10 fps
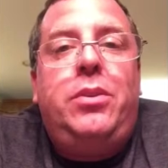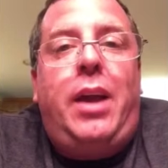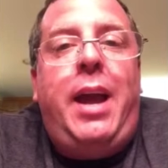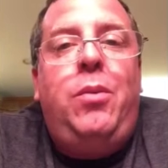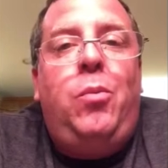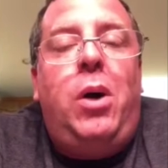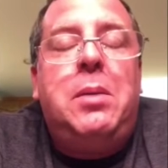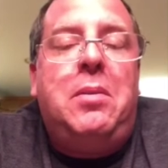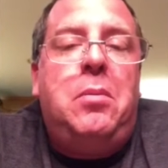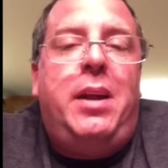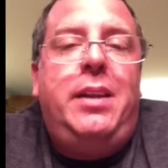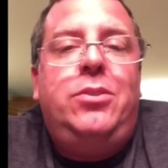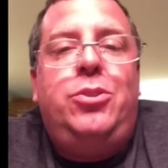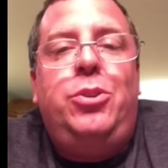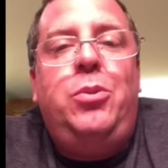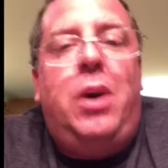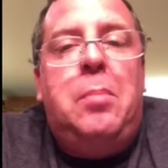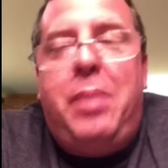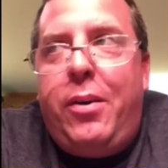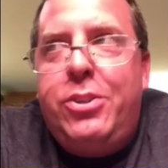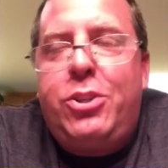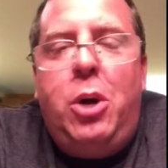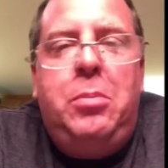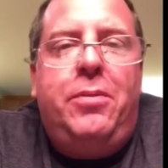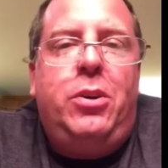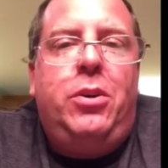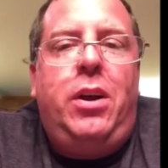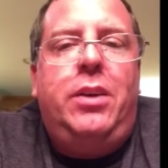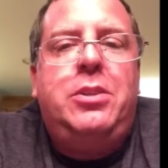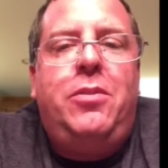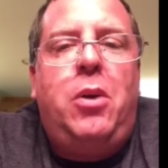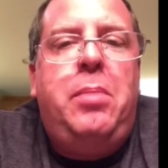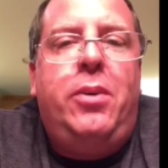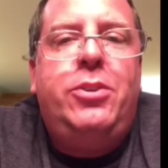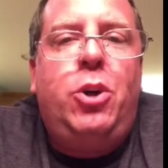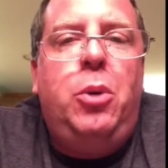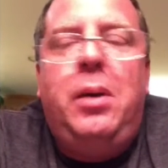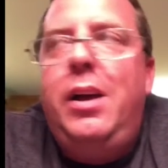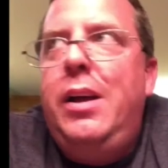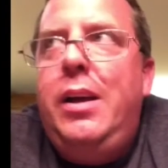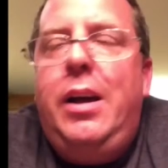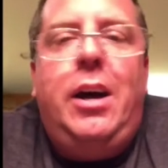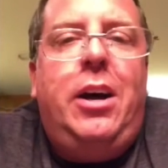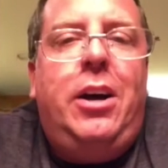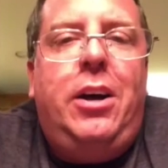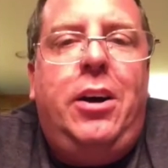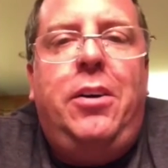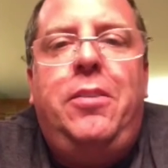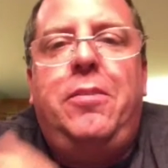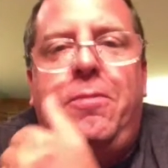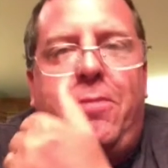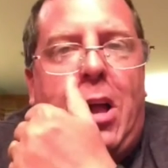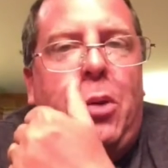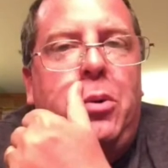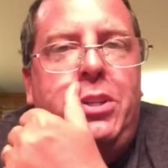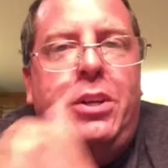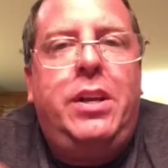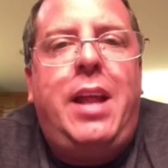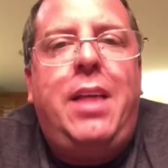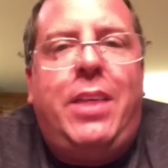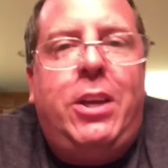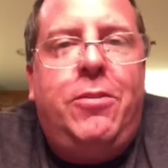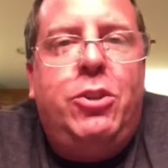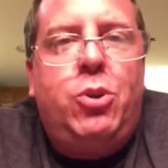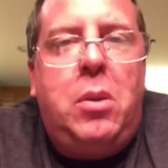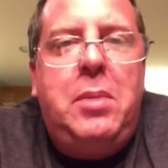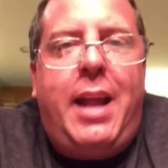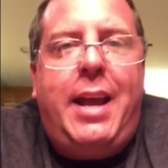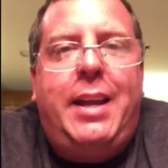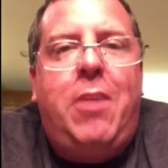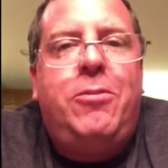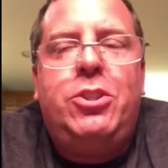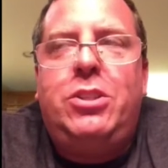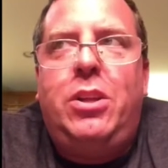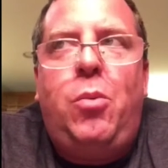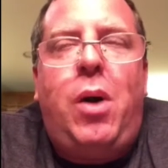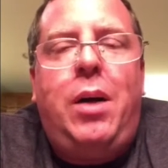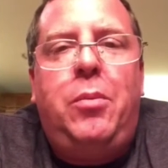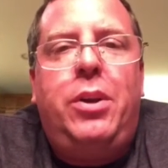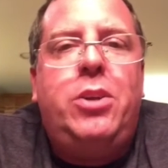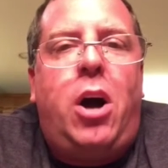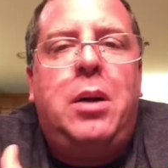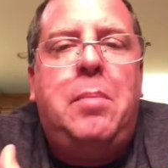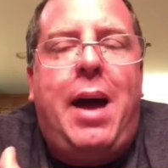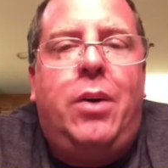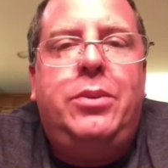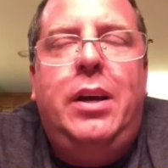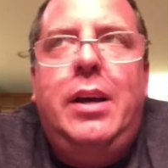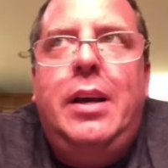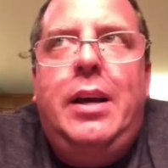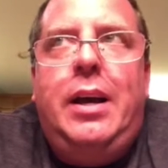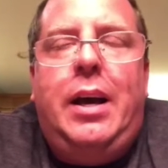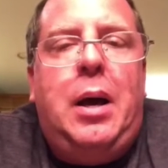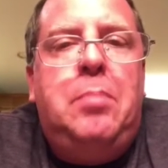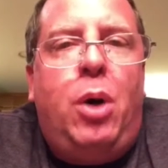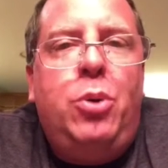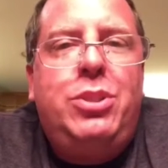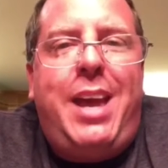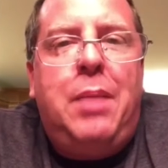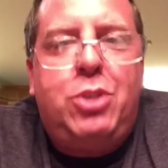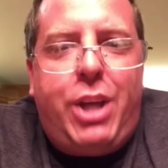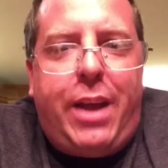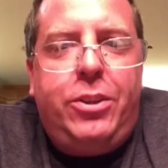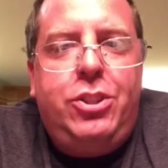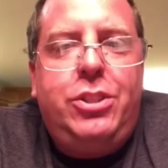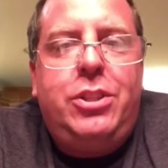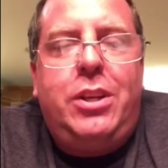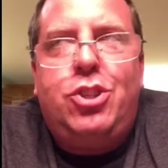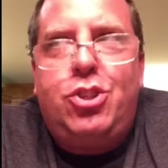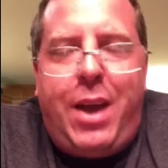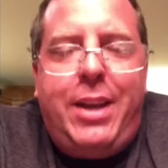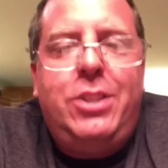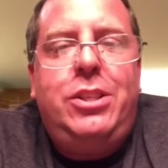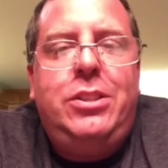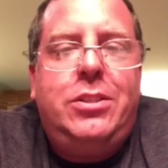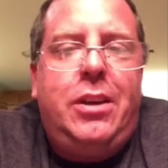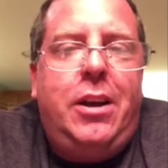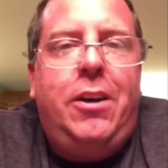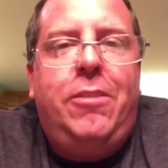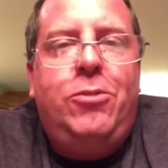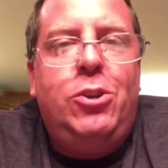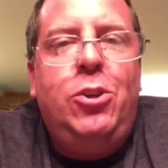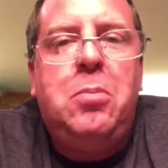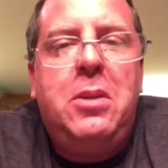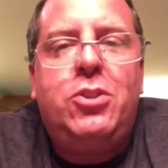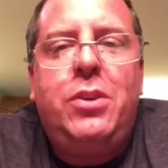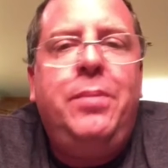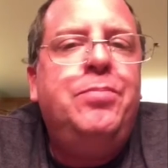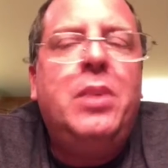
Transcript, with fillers: Hey, welcome everybody to Periscope. If you're some of our Periscope followers here today, thank you for joining me and hanging out for just a little while. I want to talk about post-camp challenges and strategies for youth ministry.